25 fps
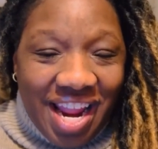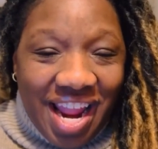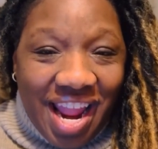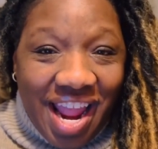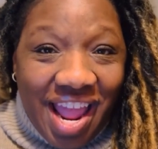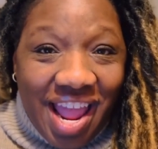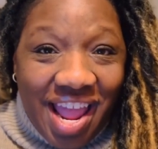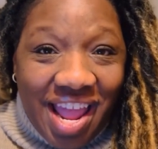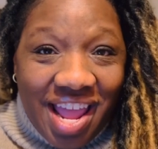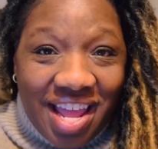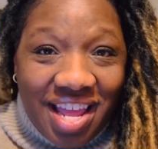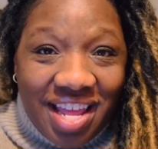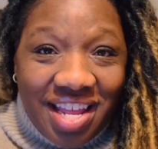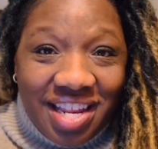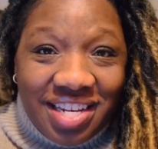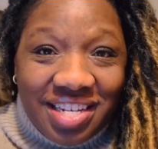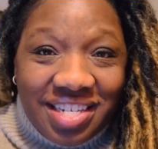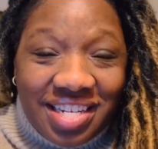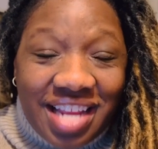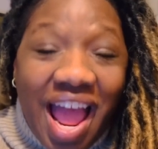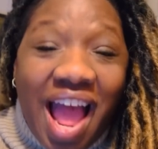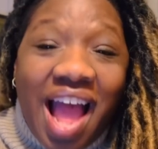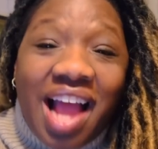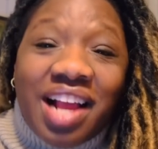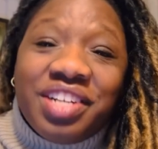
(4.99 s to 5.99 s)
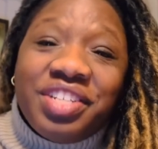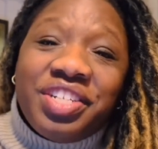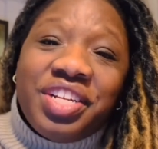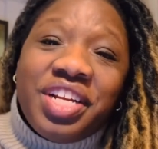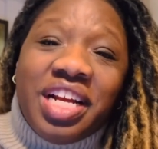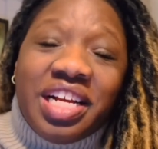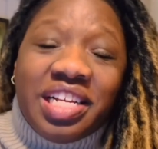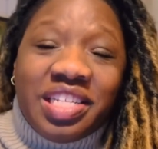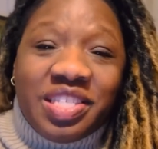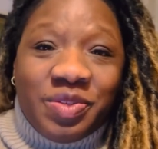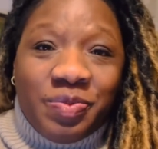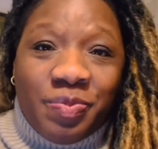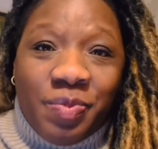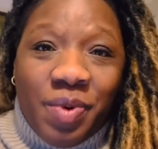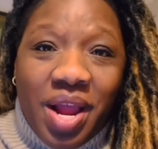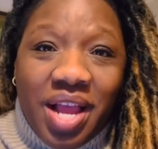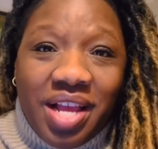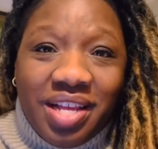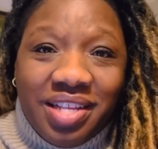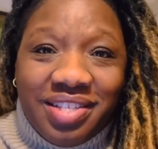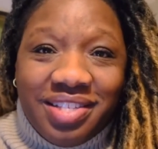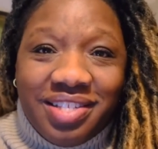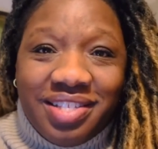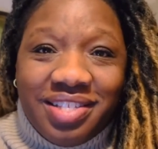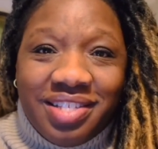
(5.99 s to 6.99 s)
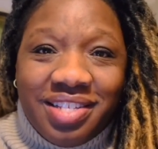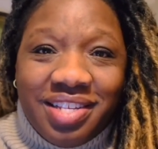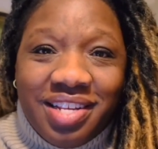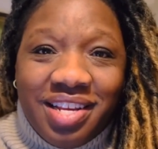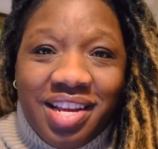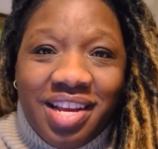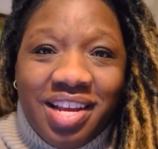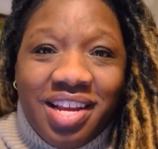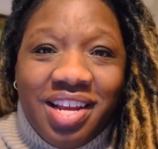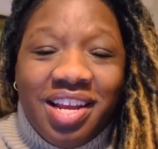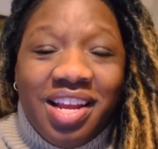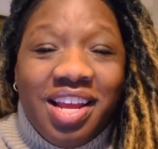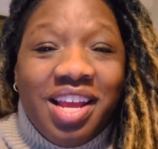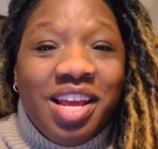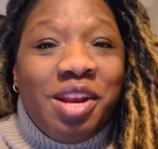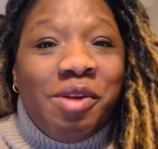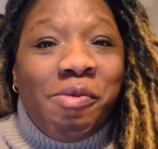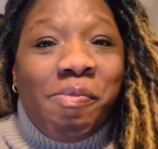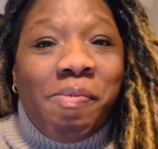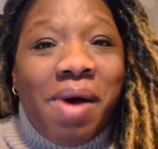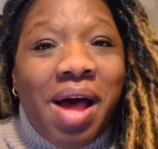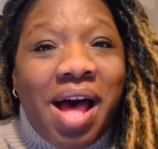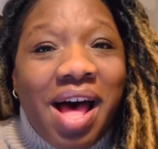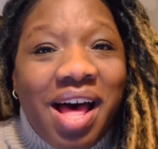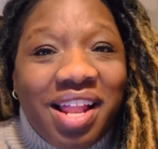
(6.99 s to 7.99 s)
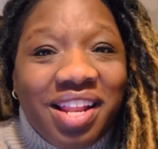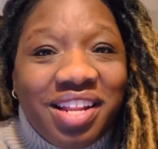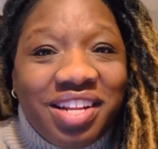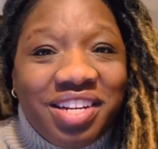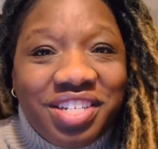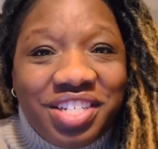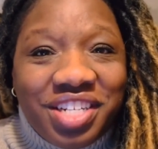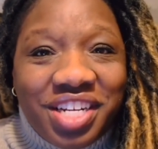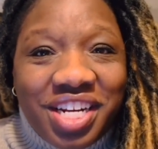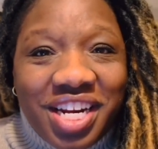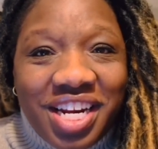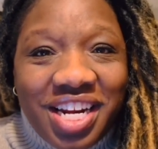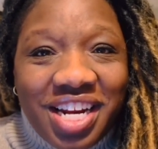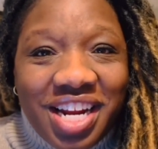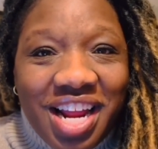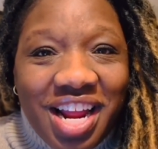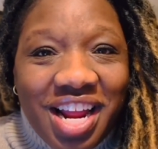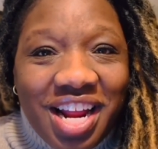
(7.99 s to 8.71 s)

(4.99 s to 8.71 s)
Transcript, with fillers: and actually express an apology.